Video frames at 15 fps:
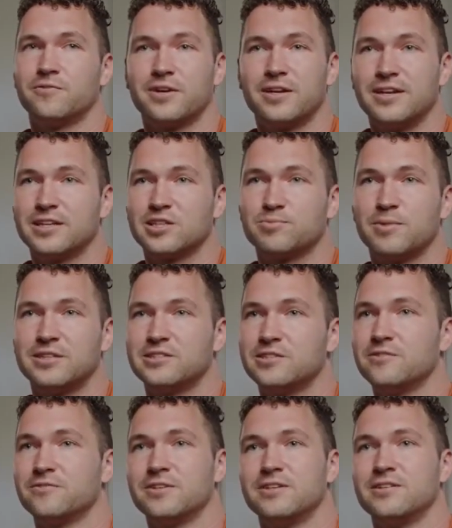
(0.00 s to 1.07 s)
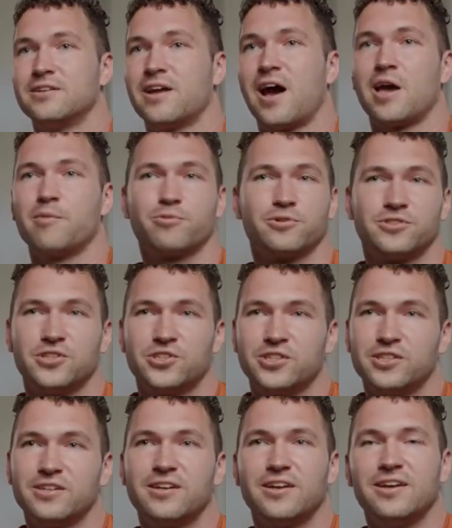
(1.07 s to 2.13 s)
very inexpensive and high
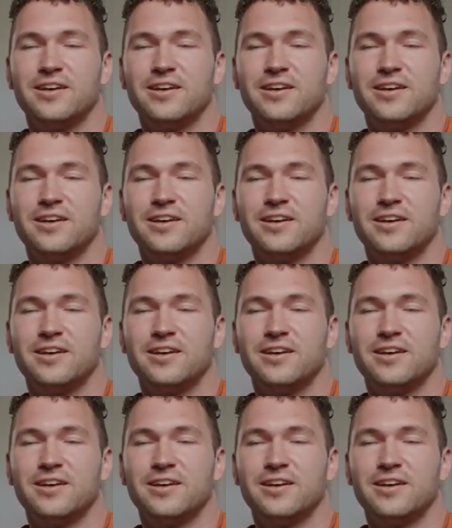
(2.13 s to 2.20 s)
precision.